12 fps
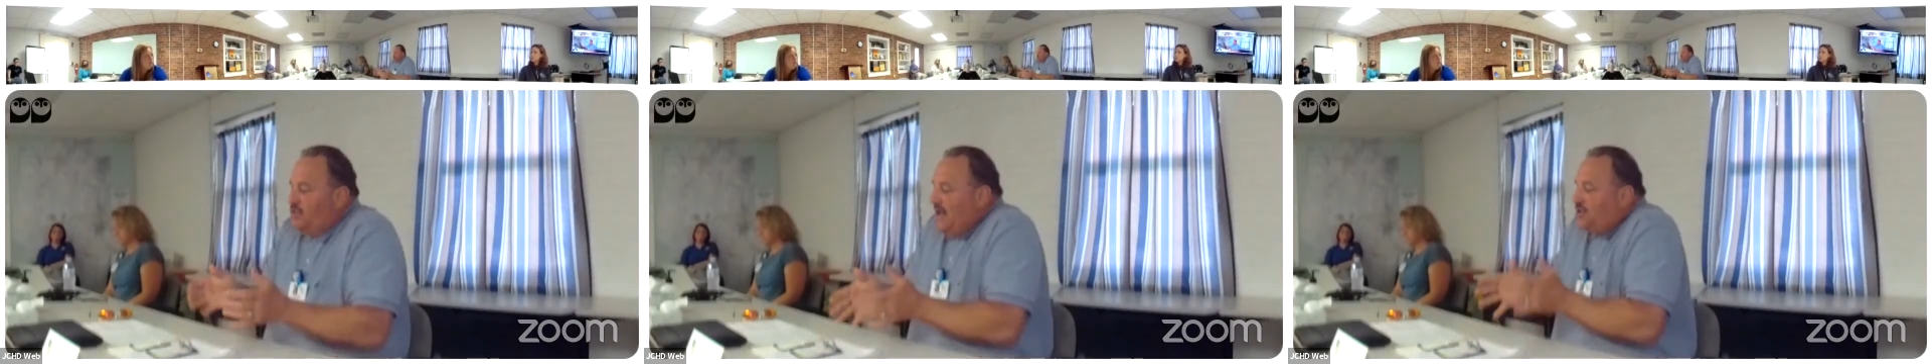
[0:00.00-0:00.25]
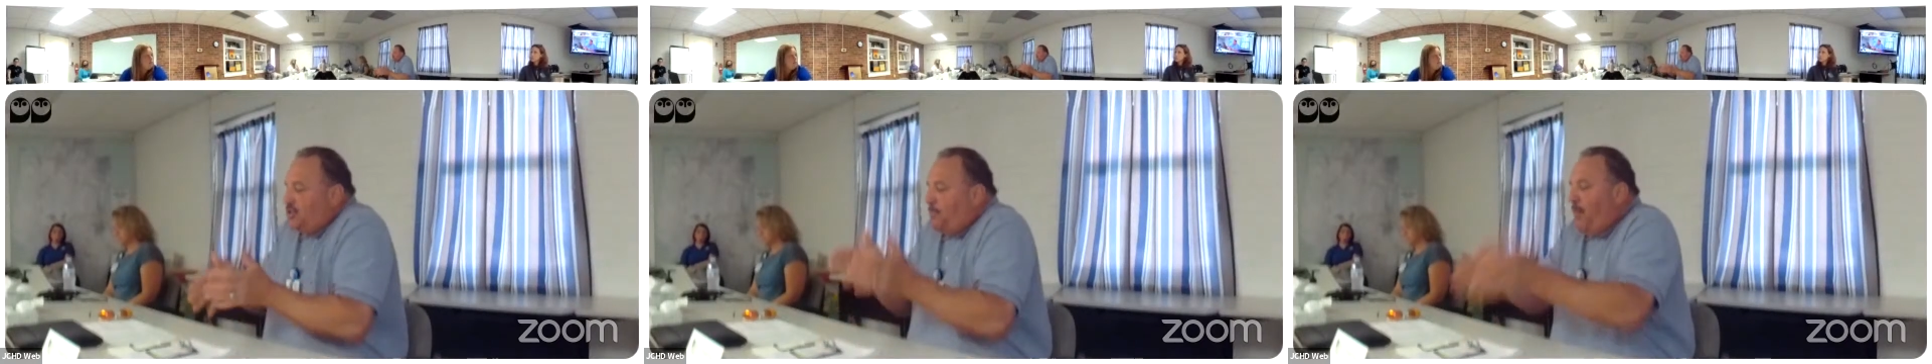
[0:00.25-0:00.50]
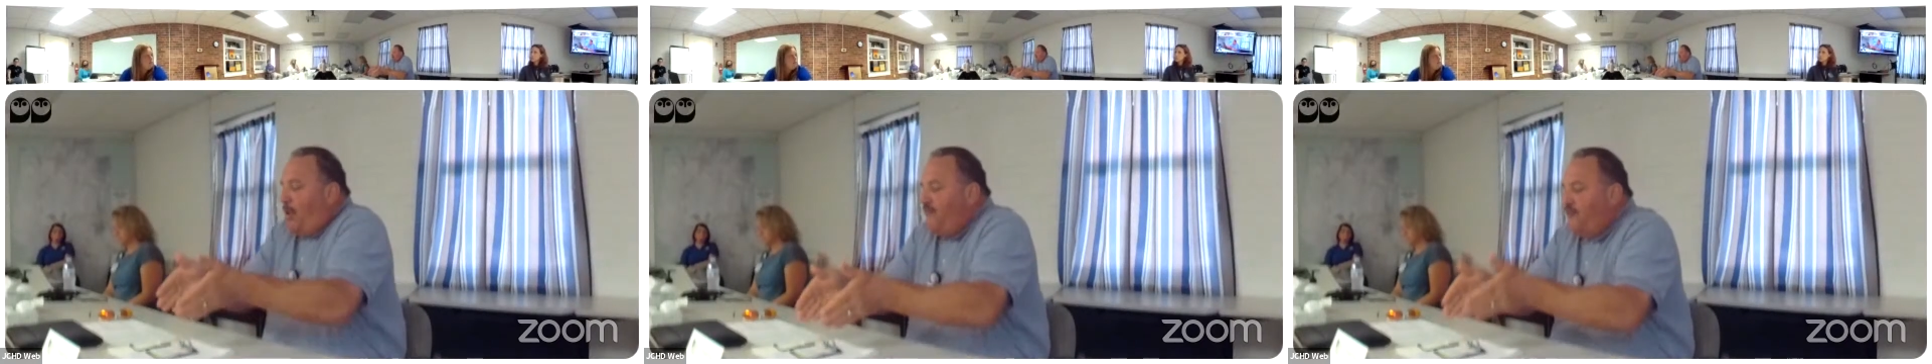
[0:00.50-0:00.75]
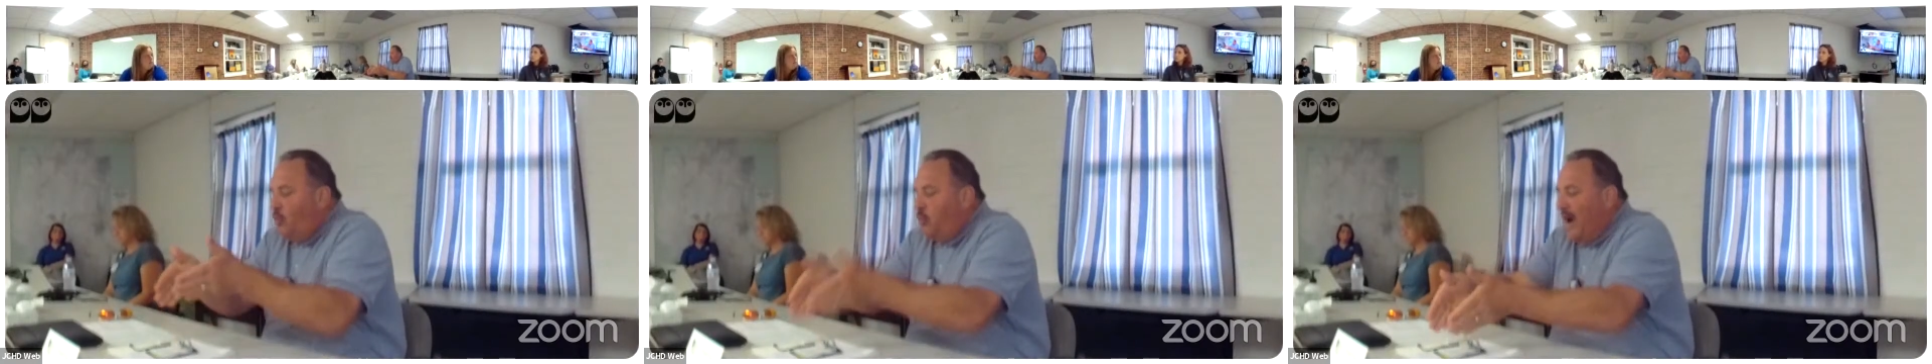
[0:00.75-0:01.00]
That's the
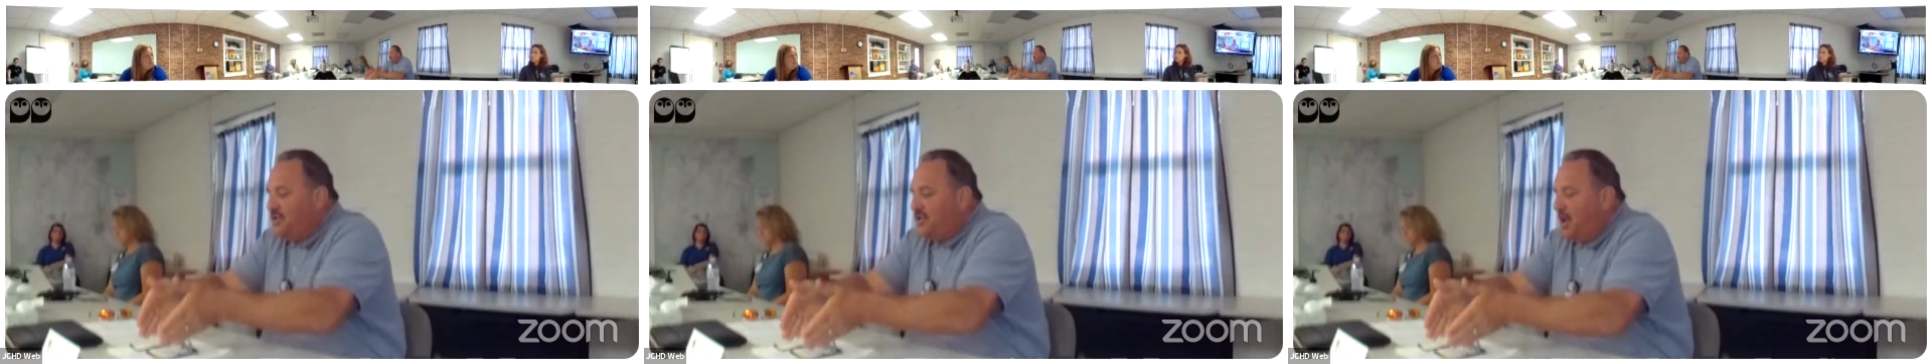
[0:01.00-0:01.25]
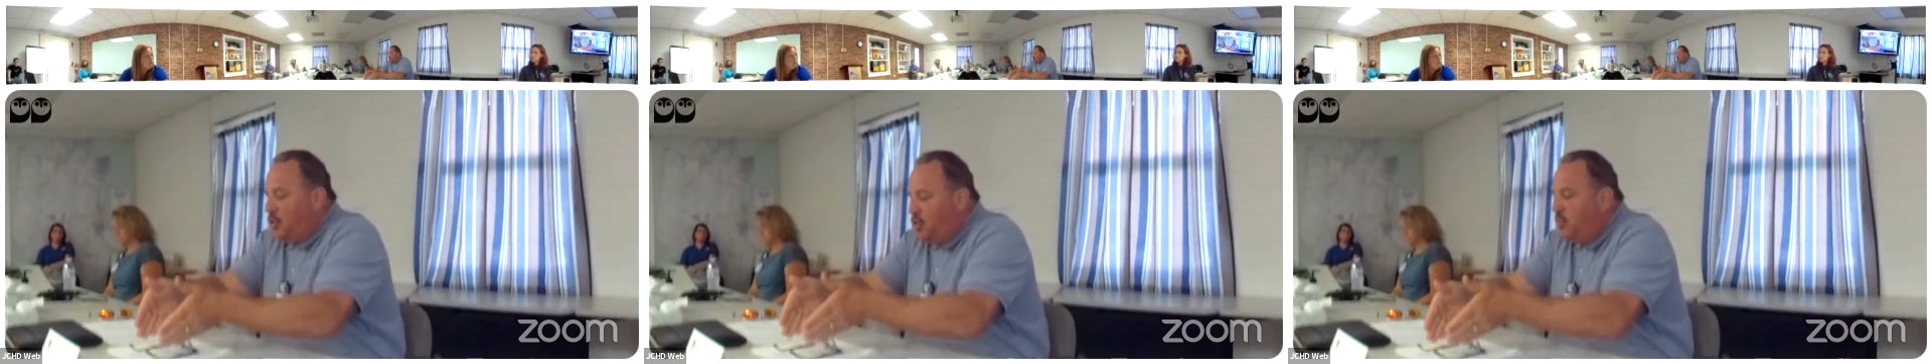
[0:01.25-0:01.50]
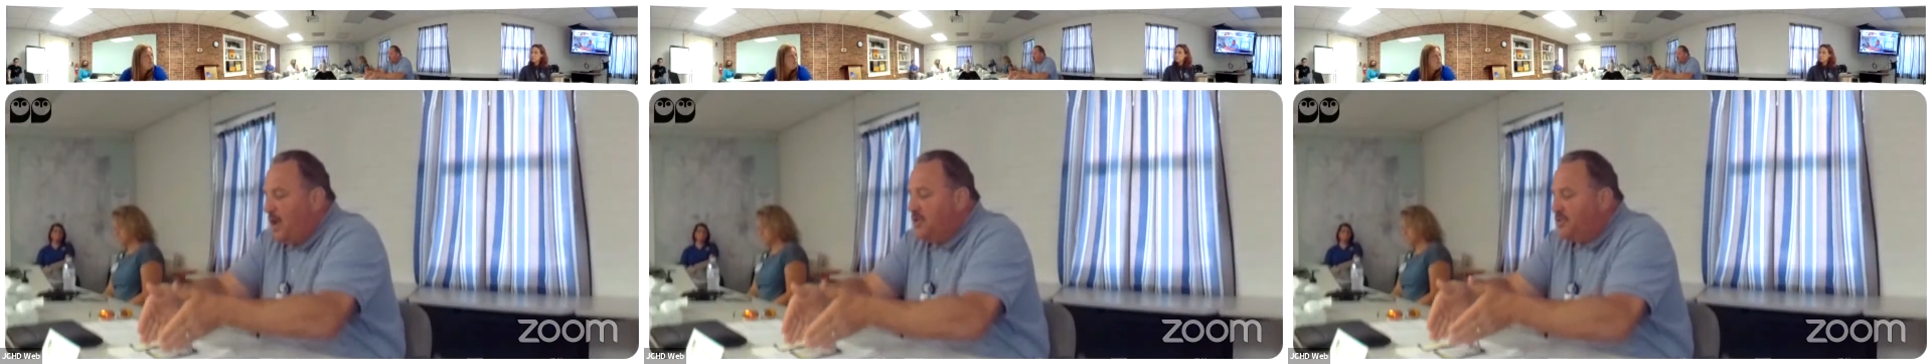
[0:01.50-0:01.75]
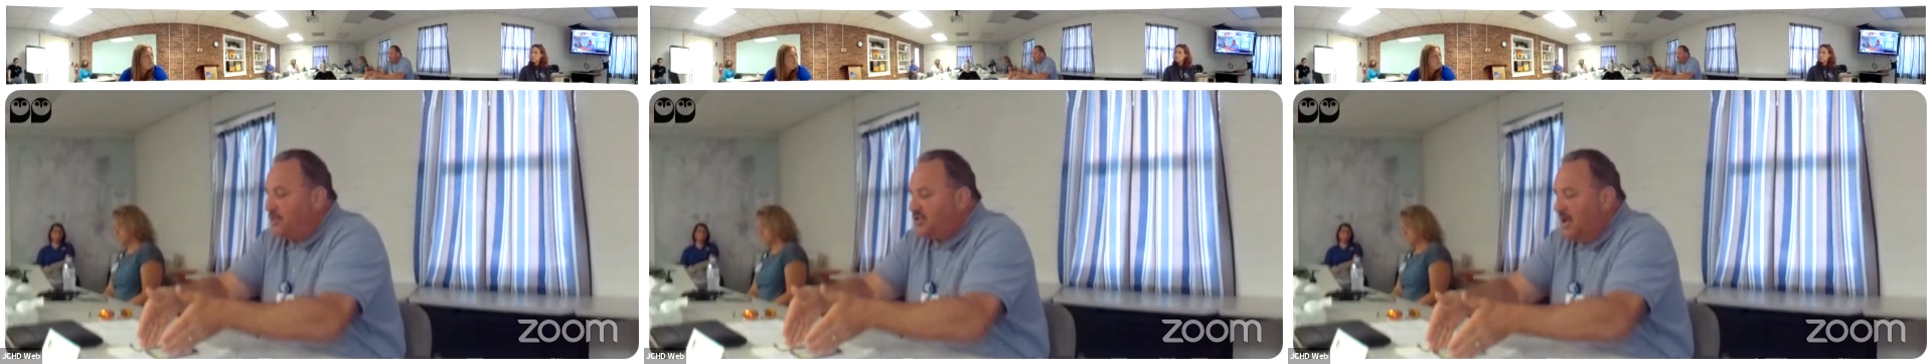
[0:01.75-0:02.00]
purview right there. You
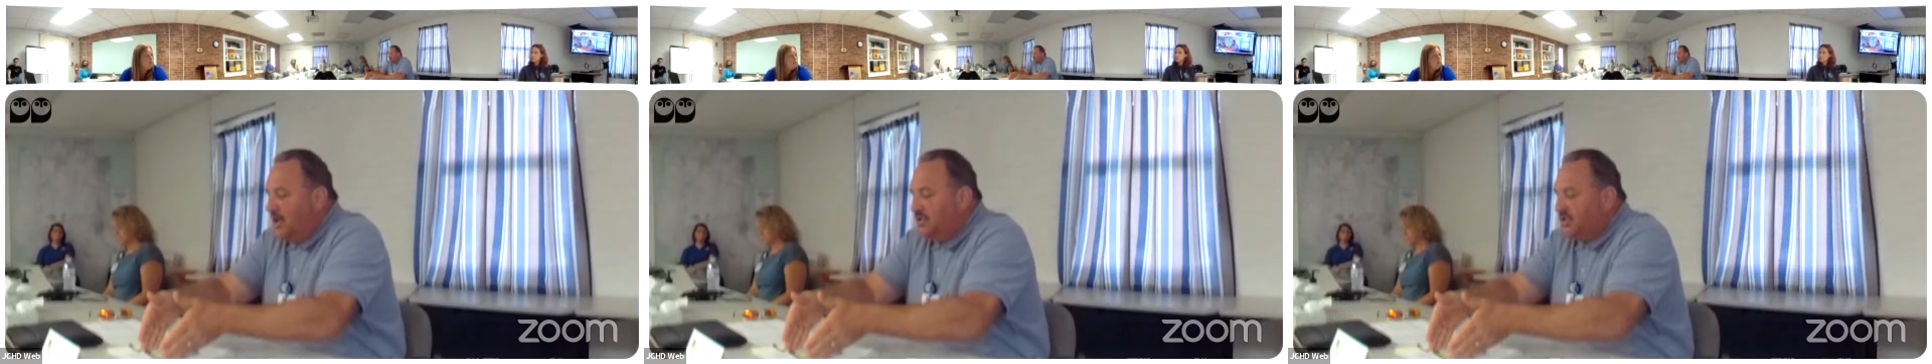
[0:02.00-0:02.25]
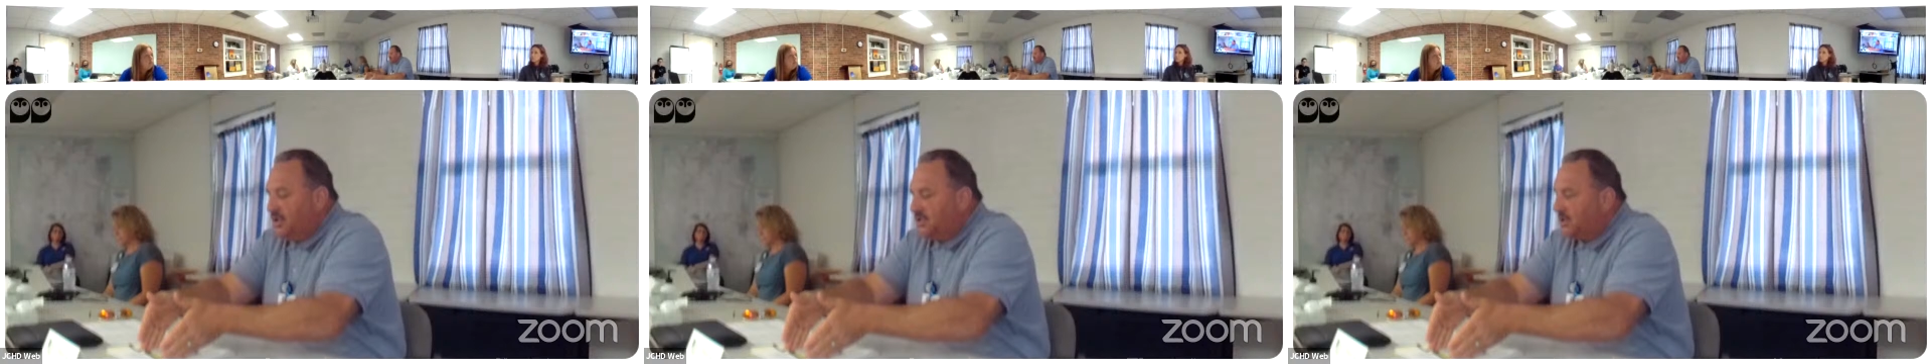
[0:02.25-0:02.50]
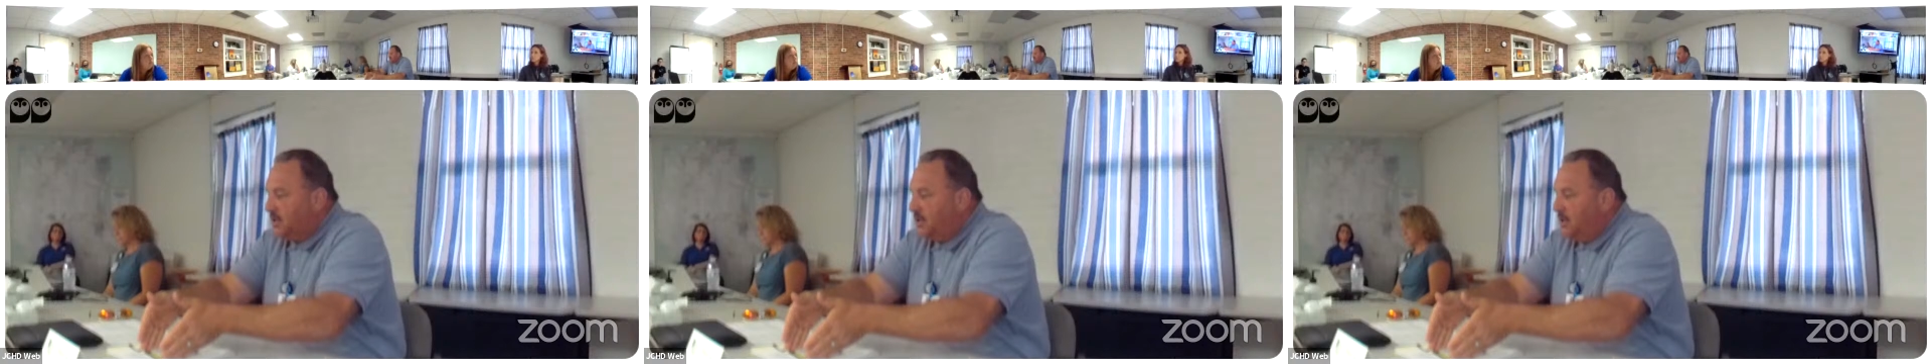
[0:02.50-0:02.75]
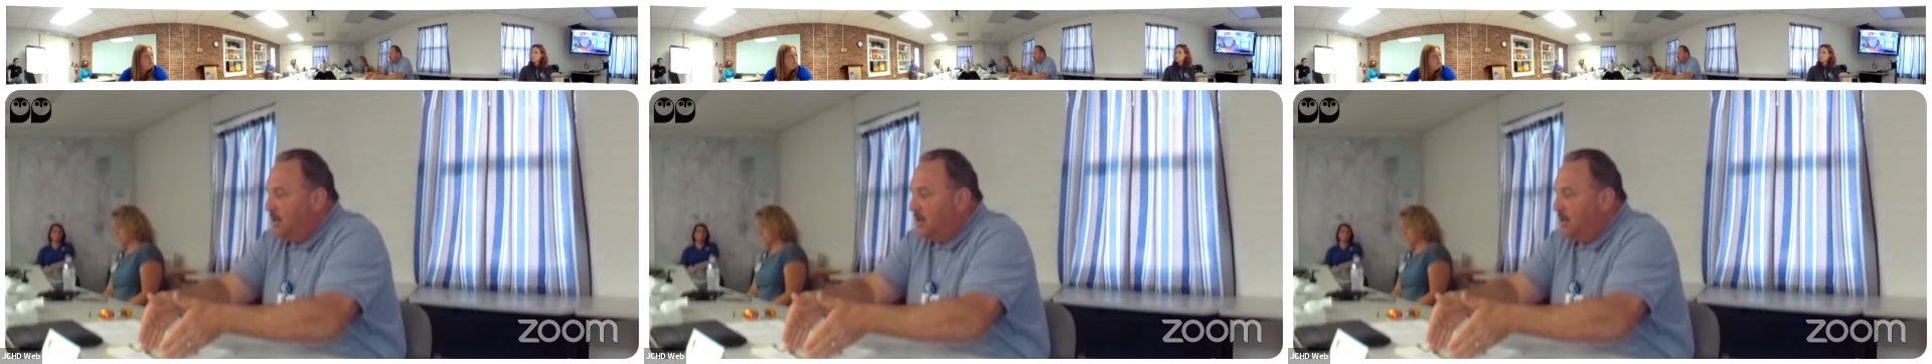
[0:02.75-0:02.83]
read those sentences